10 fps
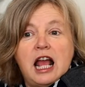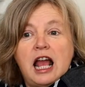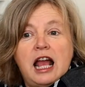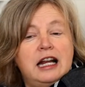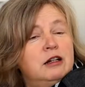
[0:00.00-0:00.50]

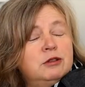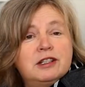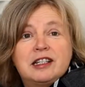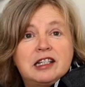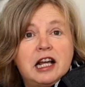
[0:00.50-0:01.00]
and I was
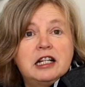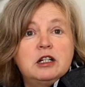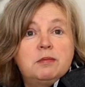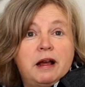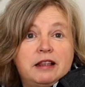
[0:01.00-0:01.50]

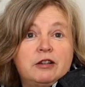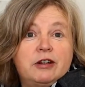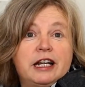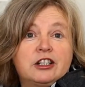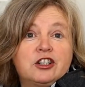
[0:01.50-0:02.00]
stunned by the
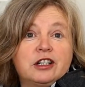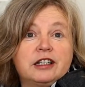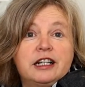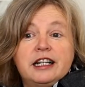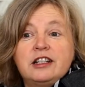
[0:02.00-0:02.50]
reaction.
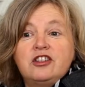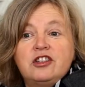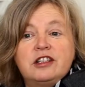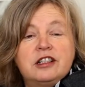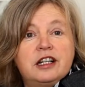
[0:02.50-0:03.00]
Kids
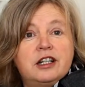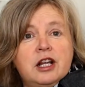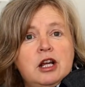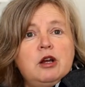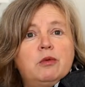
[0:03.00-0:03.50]
just said,
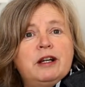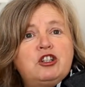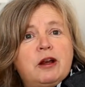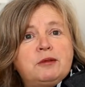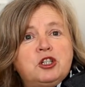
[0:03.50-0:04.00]
where's
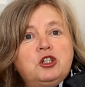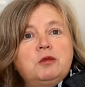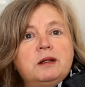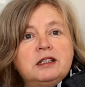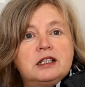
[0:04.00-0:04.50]
chapter 2,
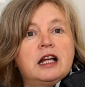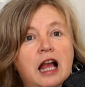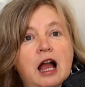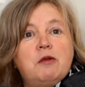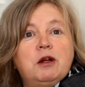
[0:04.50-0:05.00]
miss?
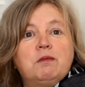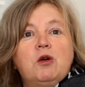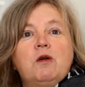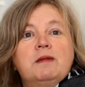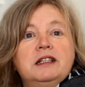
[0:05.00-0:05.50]
I want
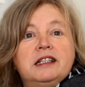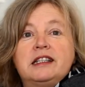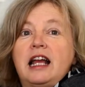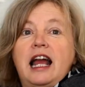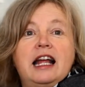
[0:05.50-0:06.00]
more,
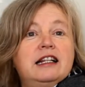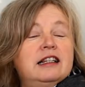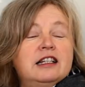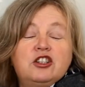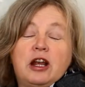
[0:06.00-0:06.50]
miss. And
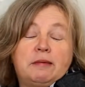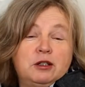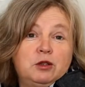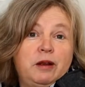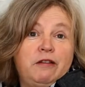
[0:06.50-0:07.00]
the
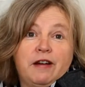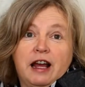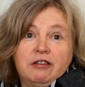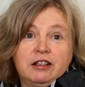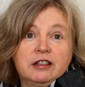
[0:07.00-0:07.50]
chapters went
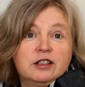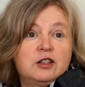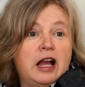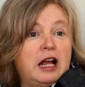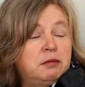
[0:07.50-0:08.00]
viral.
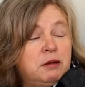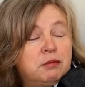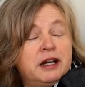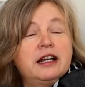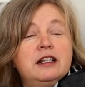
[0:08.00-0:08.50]
So I'd be
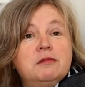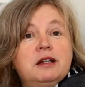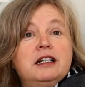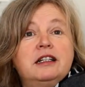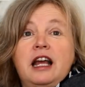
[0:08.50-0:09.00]
bringing them
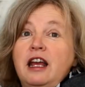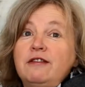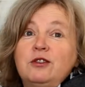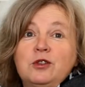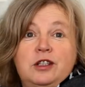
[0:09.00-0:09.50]
in
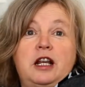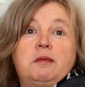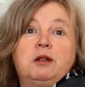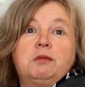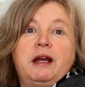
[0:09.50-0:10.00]
A4
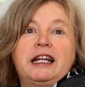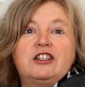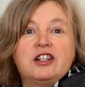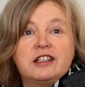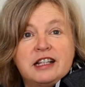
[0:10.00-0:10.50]
staple
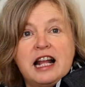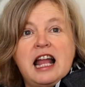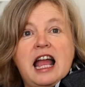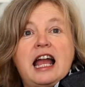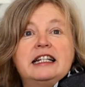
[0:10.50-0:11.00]
pages,
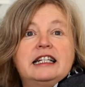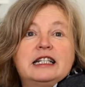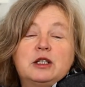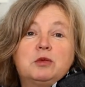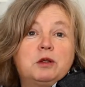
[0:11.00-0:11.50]
and
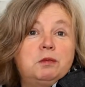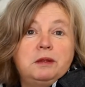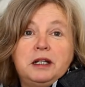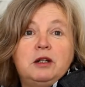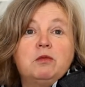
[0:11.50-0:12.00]
kids would
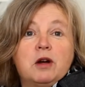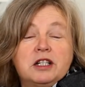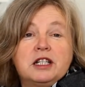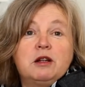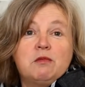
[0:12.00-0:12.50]
be
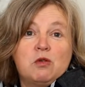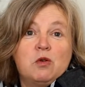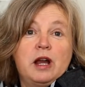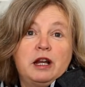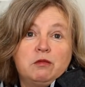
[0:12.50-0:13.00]
wanting
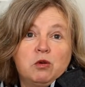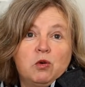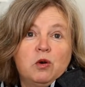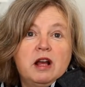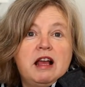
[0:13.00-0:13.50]
more and
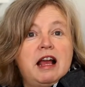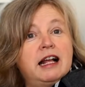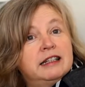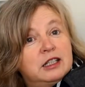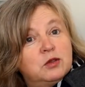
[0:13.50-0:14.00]
more.
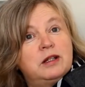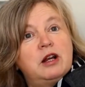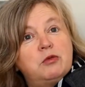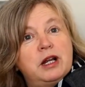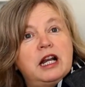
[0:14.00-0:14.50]
And that's when I
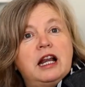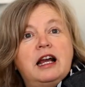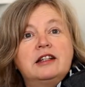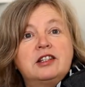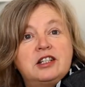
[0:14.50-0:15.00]

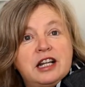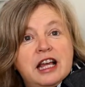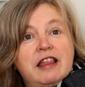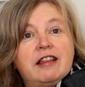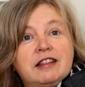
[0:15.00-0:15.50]
realized
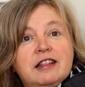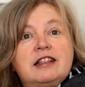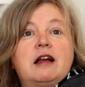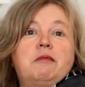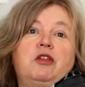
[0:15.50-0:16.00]
this is
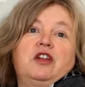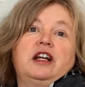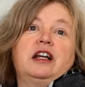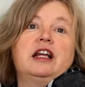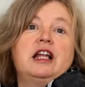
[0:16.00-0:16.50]

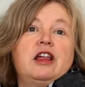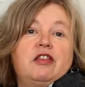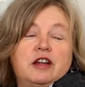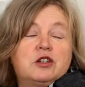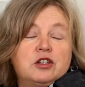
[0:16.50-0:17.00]
something
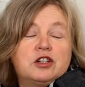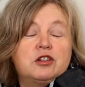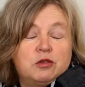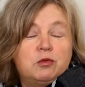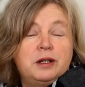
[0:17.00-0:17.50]
that
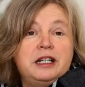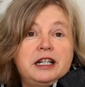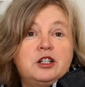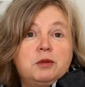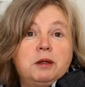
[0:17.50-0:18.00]
we
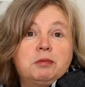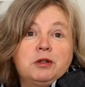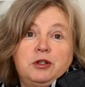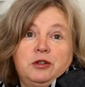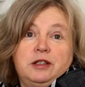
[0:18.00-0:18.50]
need to be
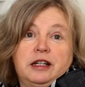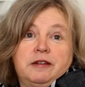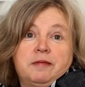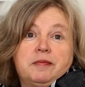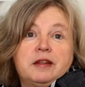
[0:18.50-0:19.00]
producing.
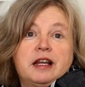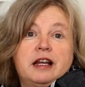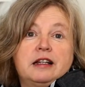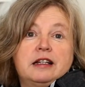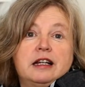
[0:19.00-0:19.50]

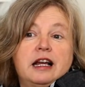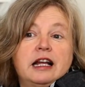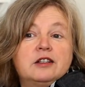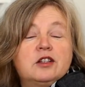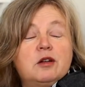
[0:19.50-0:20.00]

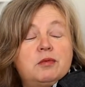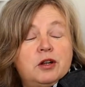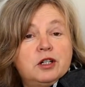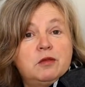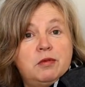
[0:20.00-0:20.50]
And so
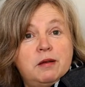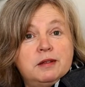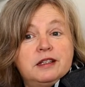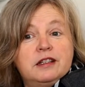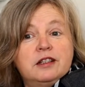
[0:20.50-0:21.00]
Broken
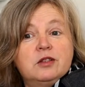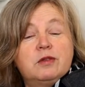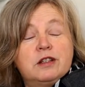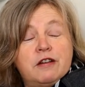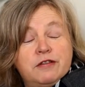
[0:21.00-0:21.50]
Promises
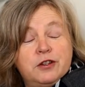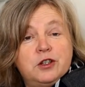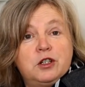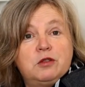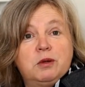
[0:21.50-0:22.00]
was our
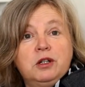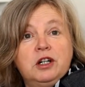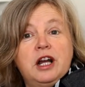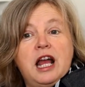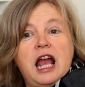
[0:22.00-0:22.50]
first book,
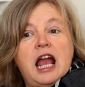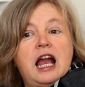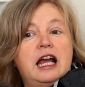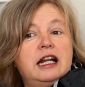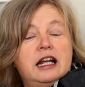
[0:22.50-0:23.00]

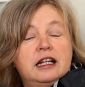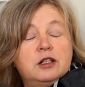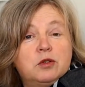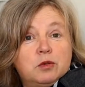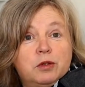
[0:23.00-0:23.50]
and it
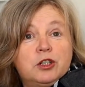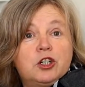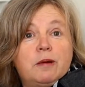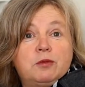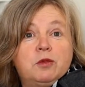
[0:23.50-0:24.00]
was
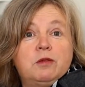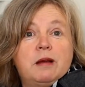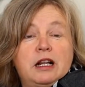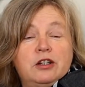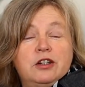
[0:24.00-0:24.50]
workshopped with
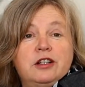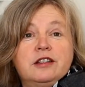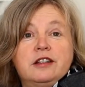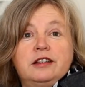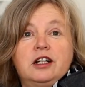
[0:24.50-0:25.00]
my
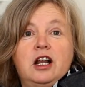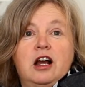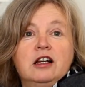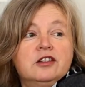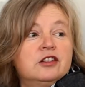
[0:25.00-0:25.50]
learners in the
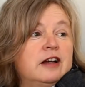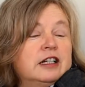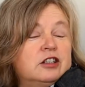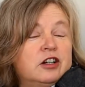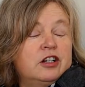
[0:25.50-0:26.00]
class. So I'd go and